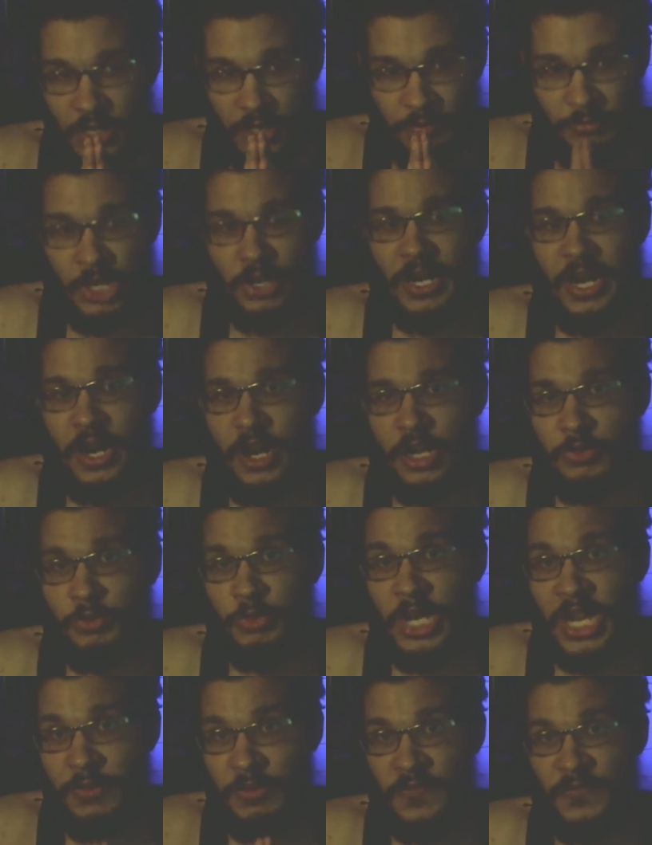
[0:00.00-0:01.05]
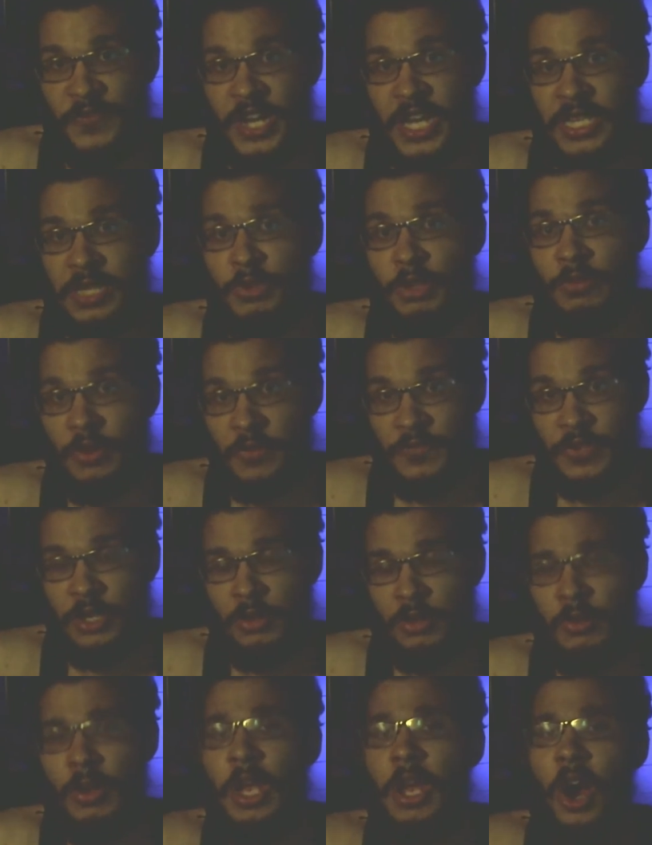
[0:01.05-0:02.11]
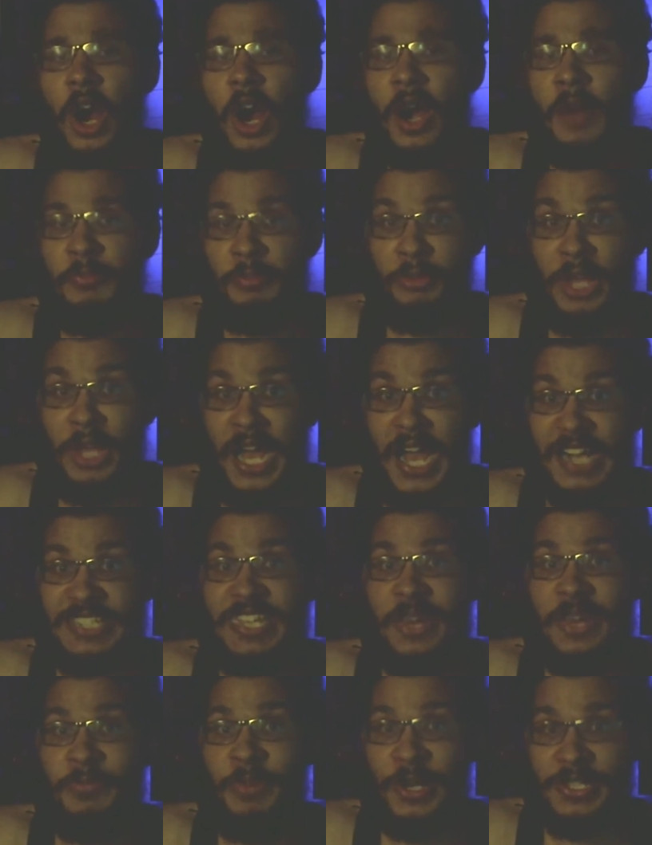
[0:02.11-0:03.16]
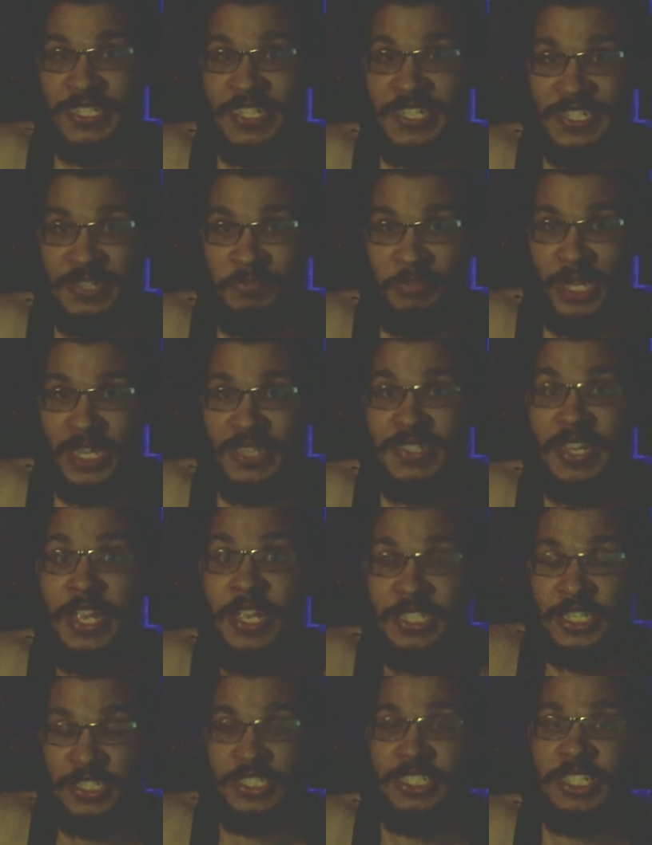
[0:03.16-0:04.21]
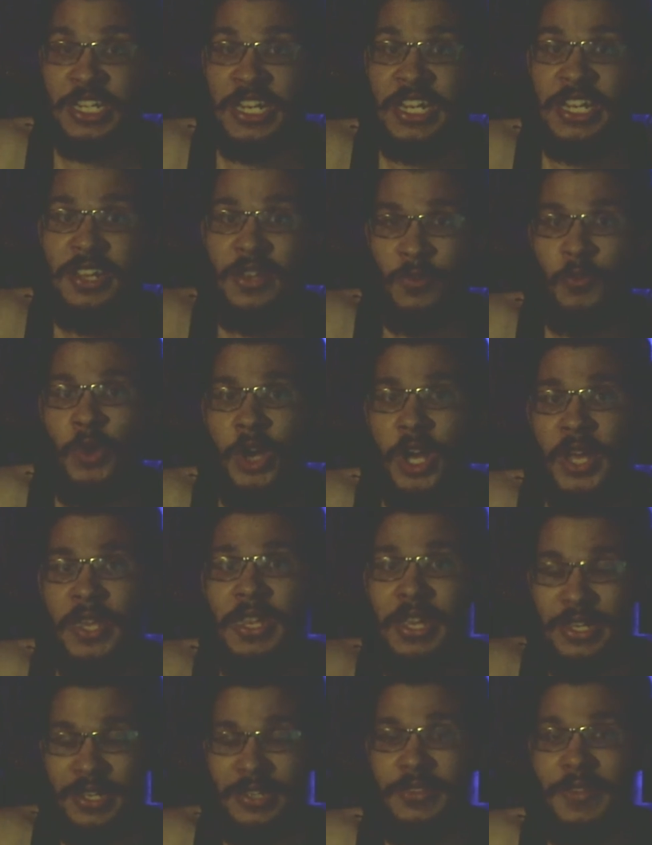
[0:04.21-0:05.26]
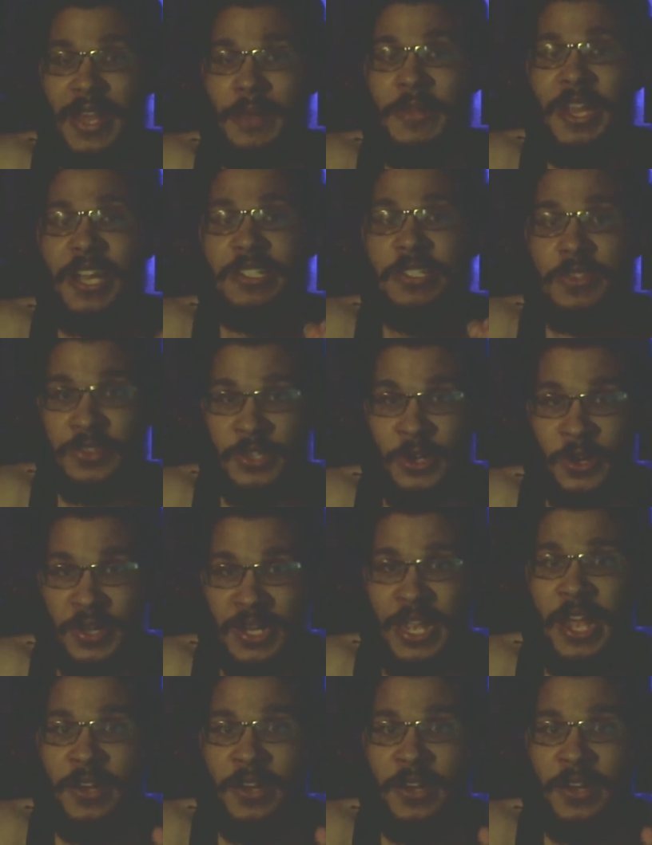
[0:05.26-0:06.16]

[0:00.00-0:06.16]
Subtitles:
mere hours away, we finally will review our blocks and participants to G1 Climax 30.